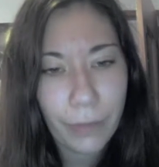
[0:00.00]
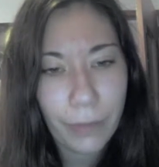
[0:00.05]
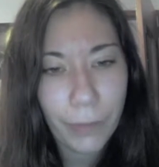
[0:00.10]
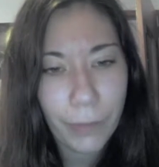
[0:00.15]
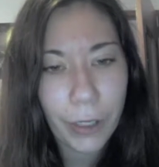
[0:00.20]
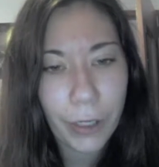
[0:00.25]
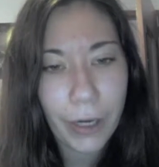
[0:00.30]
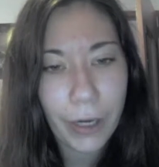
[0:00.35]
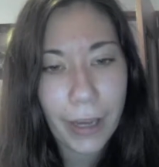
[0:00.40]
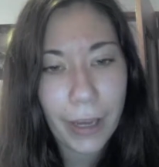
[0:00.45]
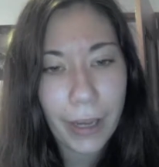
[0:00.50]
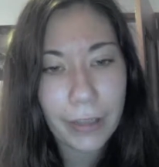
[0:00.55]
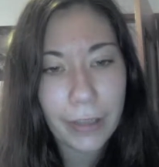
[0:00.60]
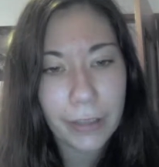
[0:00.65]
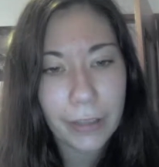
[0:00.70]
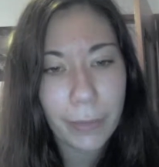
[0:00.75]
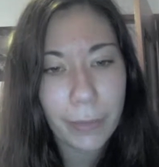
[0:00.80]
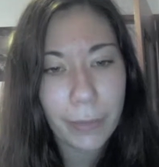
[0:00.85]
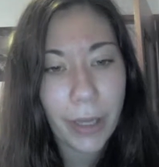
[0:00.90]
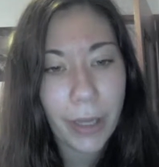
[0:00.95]
Finger
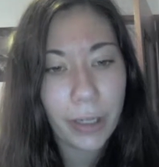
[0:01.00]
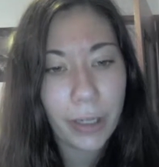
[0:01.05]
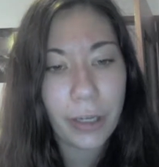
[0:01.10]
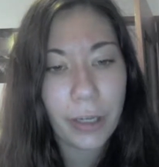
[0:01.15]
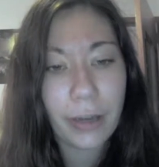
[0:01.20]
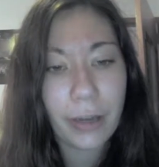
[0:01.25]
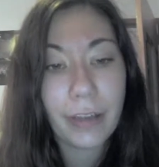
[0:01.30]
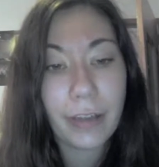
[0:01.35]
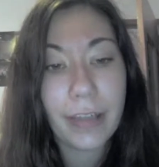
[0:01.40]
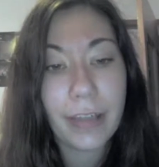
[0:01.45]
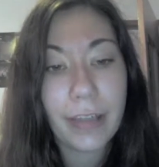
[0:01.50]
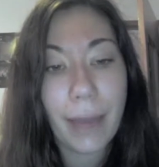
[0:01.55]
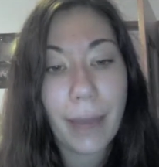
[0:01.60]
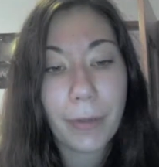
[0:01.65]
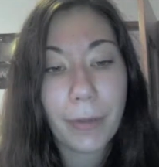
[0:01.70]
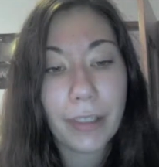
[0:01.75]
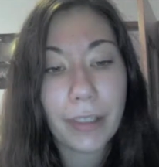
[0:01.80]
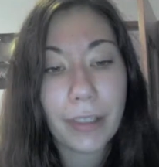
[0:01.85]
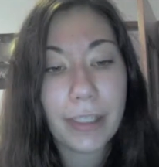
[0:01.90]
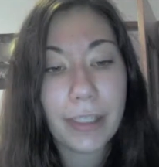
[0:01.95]
ends manicured and
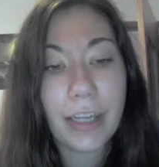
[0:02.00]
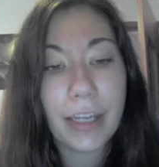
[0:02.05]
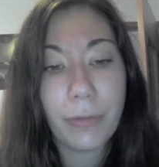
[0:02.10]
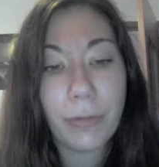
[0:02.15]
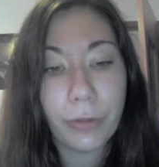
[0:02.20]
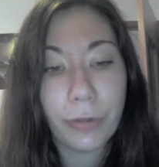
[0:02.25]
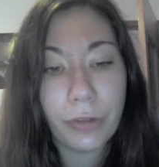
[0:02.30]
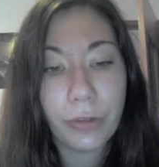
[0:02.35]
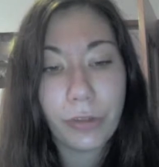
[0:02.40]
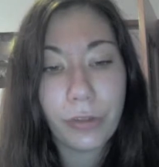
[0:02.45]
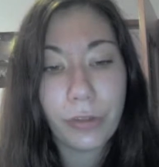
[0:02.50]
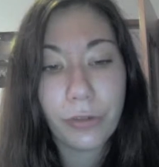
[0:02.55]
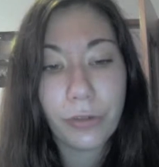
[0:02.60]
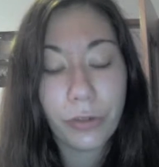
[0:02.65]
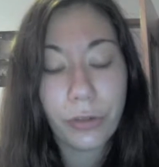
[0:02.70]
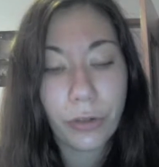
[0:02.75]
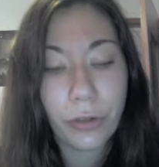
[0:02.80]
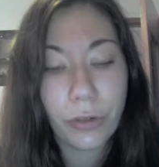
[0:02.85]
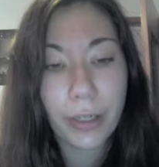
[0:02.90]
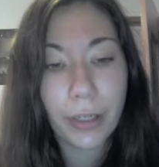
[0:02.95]
tapping on tables,
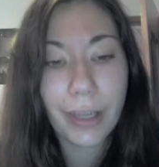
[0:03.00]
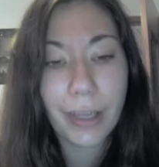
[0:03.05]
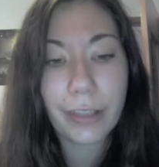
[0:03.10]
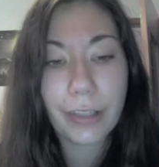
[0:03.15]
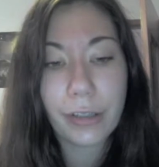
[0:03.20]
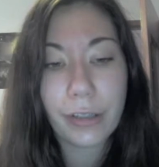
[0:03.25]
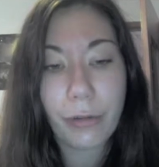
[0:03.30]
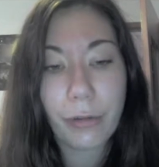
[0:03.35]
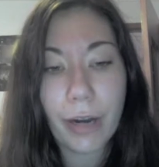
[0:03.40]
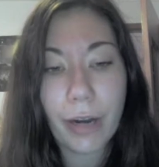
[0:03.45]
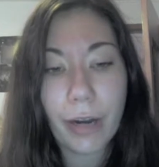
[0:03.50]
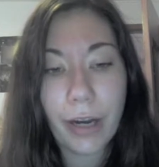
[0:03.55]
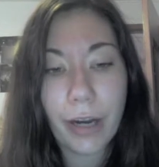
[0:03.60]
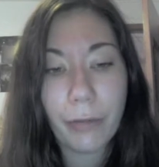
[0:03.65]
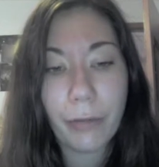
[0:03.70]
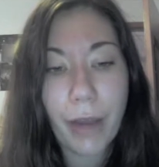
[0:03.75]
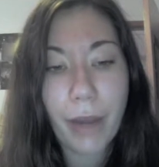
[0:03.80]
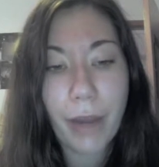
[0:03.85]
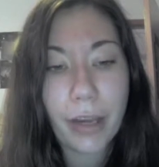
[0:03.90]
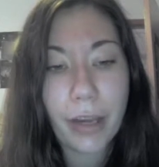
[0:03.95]
short and
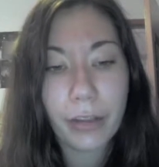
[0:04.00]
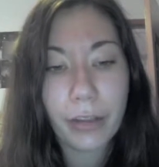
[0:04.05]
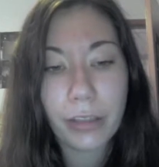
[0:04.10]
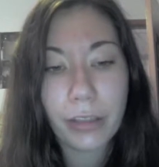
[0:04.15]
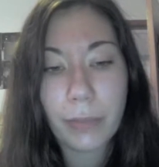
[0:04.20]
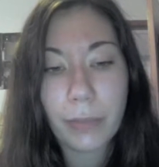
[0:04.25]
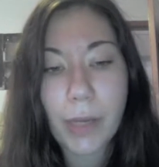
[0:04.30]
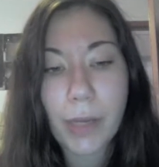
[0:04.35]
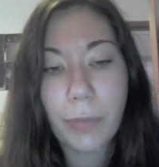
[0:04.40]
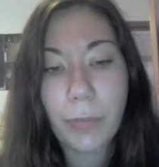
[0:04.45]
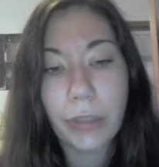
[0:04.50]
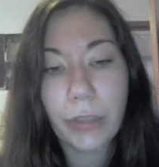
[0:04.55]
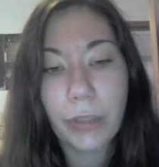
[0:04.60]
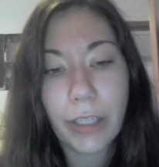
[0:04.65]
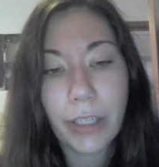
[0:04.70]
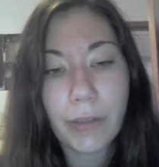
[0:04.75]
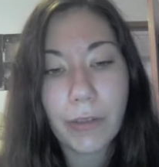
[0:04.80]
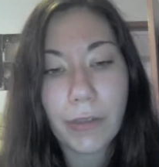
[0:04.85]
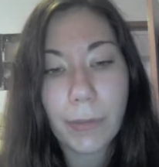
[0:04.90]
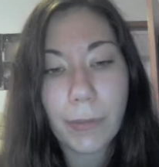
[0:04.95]
square, regular as maple
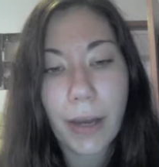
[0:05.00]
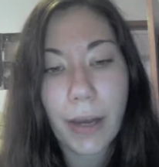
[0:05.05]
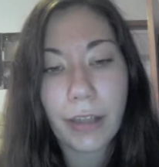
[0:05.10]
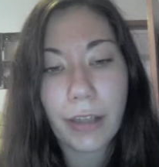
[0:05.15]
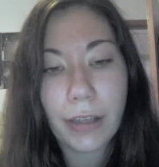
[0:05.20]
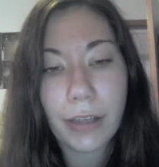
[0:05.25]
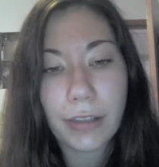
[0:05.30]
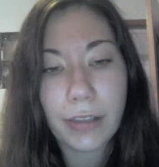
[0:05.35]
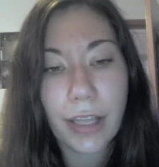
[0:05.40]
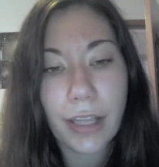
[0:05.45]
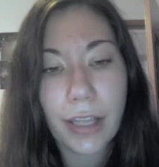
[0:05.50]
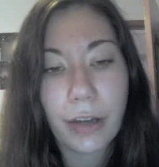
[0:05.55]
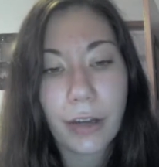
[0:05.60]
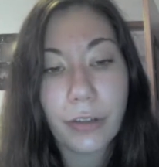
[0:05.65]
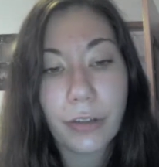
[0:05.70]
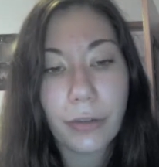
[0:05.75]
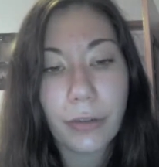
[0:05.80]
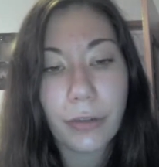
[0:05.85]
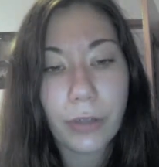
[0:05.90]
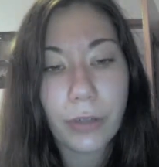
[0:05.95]
leaves piled outside our
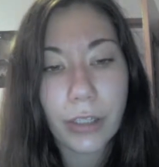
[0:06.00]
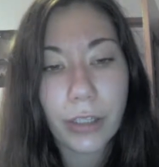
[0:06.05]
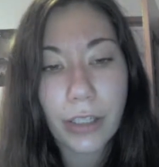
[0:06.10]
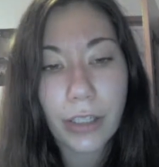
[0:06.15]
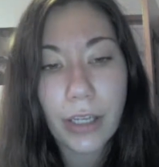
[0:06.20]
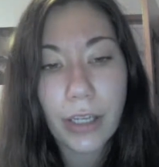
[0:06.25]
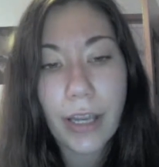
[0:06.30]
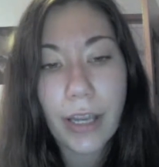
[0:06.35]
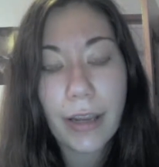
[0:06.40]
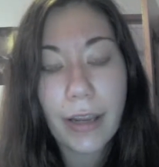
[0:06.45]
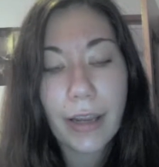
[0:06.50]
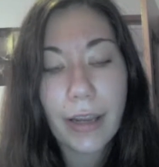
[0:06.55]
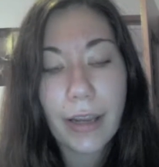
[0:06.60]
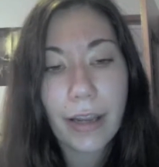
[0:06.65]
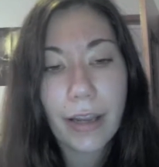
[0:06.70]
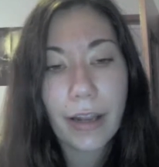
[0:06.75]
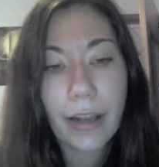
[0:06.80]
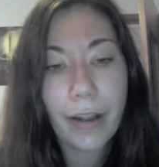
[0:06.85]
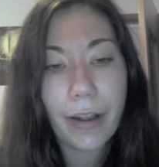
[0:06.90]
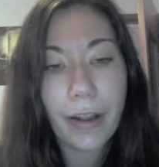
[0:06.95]
door.
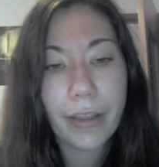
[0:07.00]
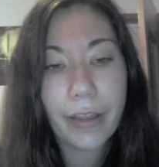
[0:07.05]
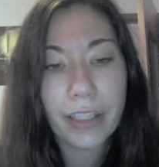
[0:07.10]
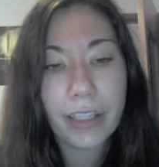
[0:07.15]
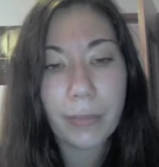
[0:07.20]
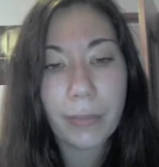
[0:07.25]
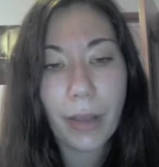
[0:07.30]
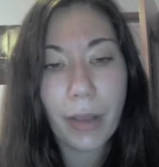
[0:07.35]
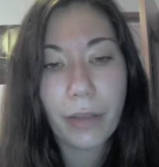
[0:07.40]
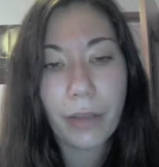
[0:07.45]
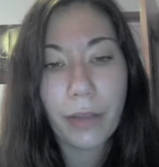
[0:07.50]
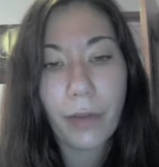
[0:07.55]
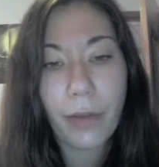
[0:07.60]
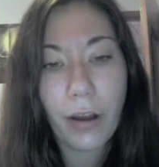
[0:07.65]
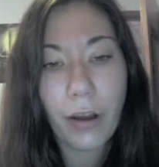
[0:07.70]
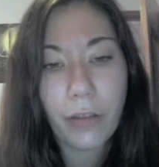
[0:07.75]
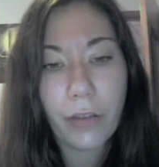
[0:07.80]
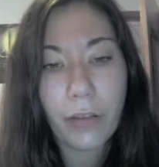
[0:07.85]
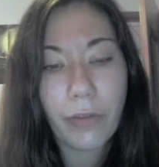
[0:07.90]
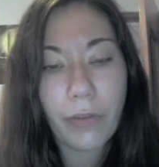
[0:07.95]
And the smell of
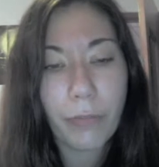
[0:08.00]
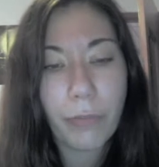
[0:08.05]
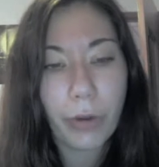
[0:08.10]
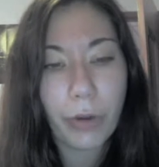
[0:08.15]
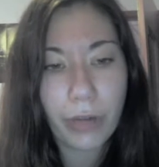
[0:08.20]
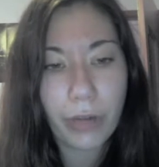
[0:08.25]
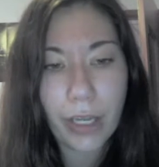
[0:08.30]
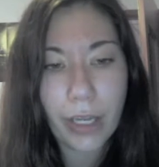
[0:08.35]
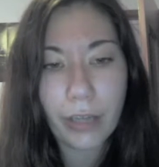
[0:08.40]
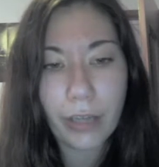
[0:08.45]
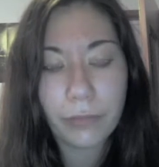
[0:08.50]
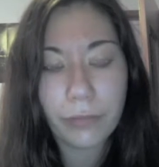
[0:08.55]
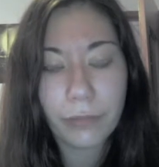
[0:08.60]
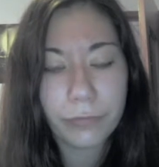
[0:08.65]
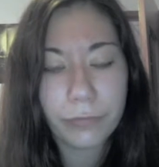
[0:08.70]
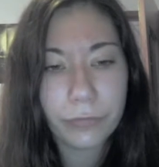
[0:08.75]
all of it burning.